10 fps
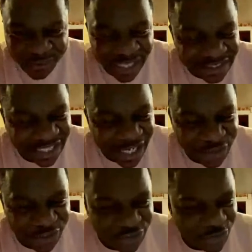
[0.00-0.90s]
That's how you
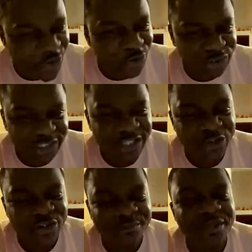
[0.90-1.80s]
control shit in your
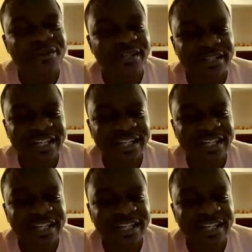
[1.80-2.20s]
community,